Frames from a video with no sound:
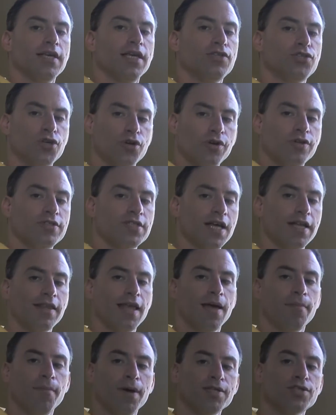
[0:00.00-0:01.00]
It turns on
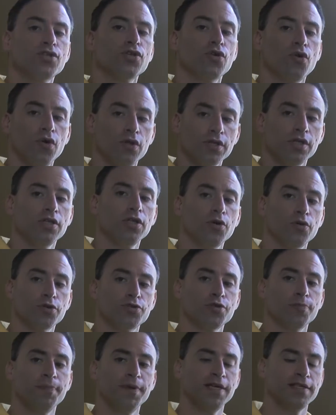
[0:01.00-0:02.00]
that muscle called the lower
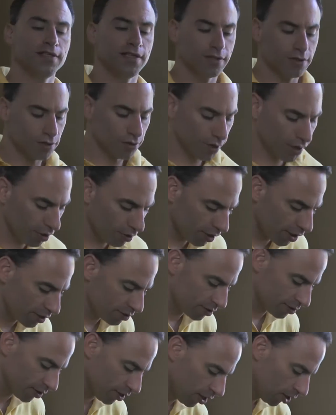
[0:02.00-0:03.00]
trapezius. So here it
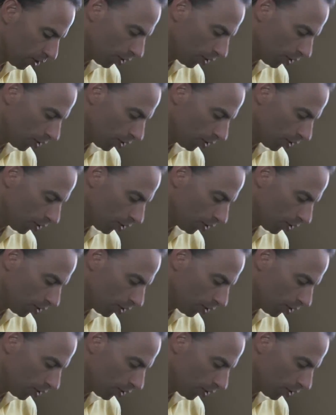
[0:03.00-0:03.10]
is.